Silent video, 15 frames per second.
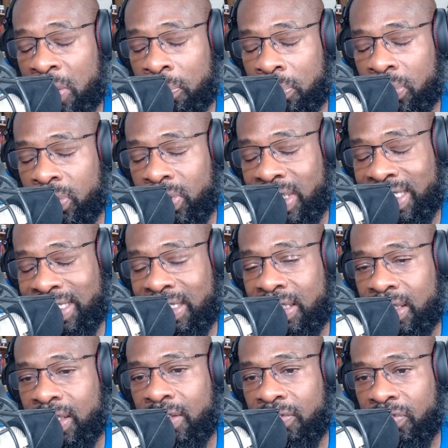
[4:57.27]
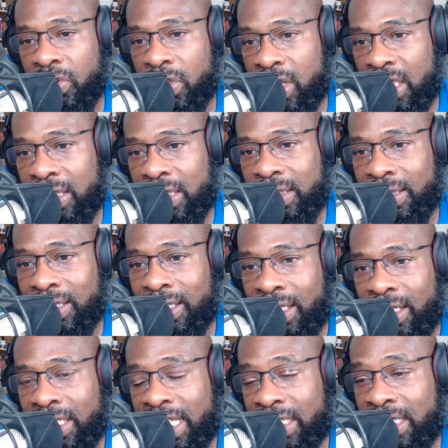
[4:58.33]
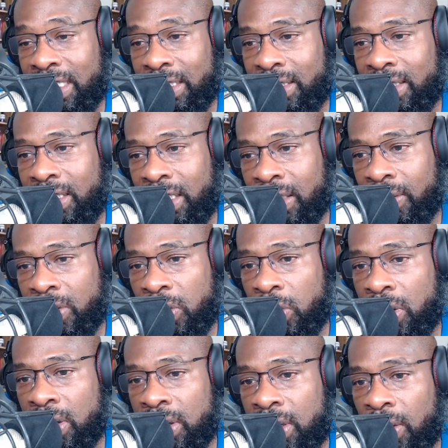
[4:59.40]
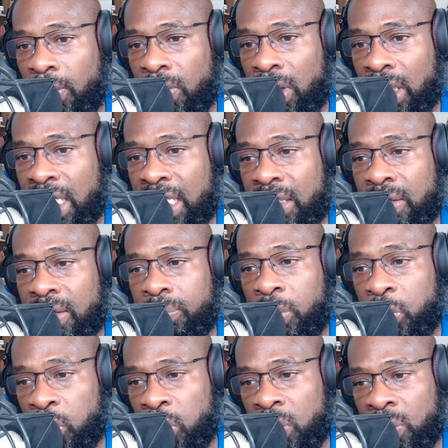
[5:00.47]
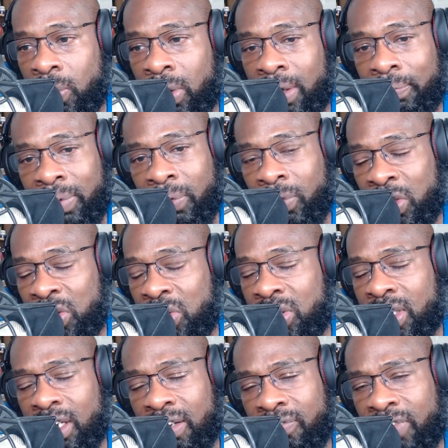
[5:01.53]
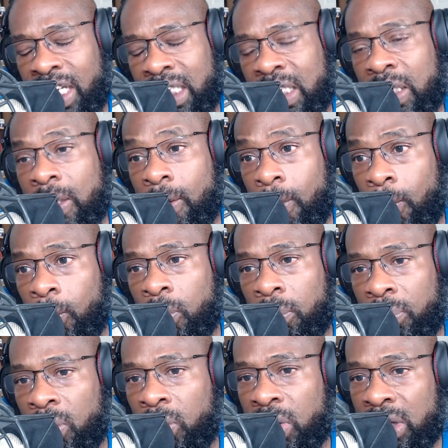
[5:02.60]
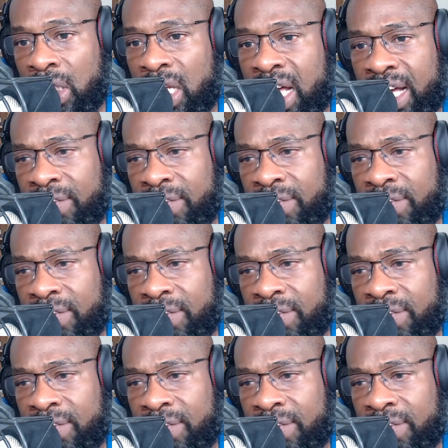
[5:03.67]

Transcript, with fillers: imprisoned for this that this, you know, you can toe the line as much as you want, but once you start affecting your own employees'